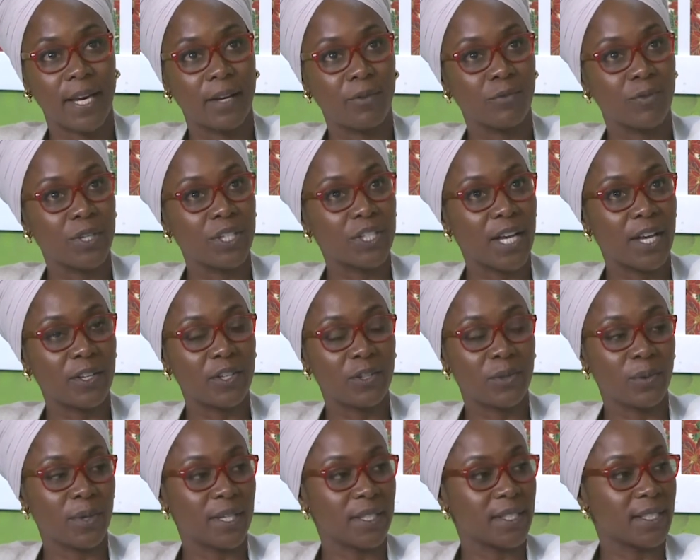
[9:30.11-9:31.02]
And reach out
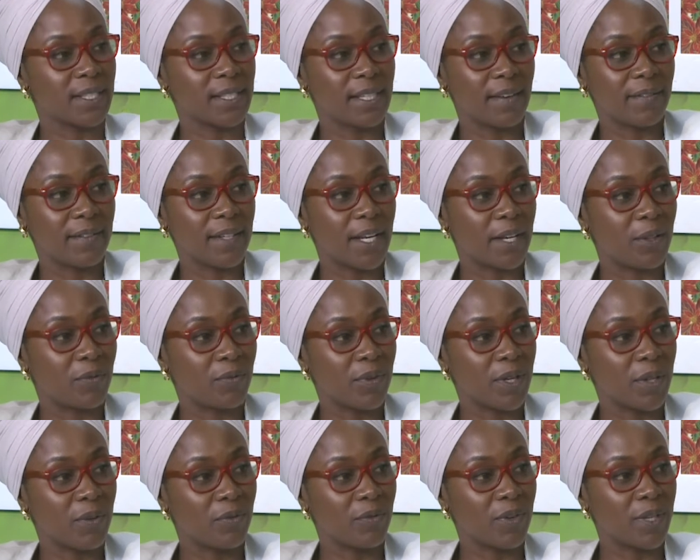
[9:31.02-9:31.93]
to us at
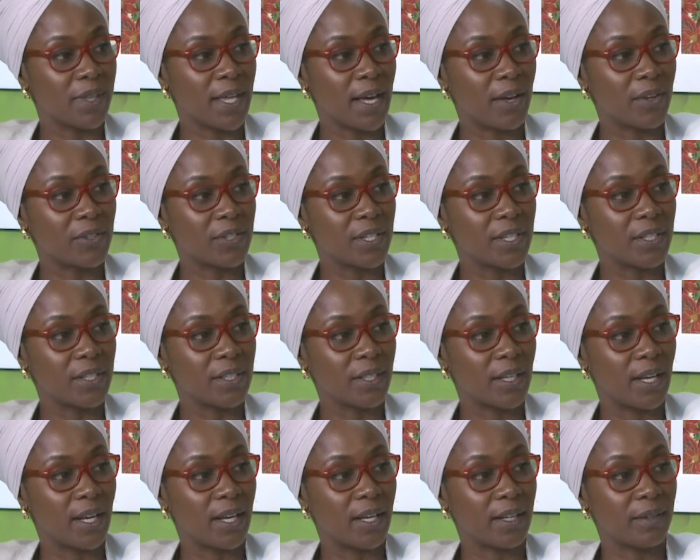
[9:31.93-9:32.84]

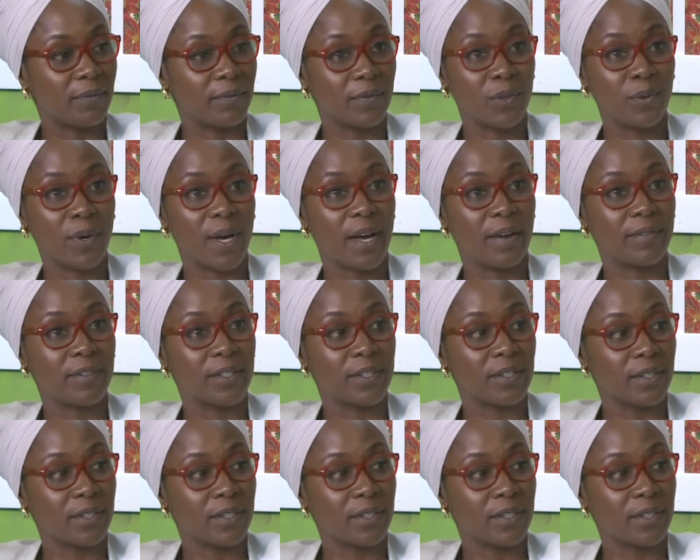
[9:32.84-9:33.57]
783-3000 if you have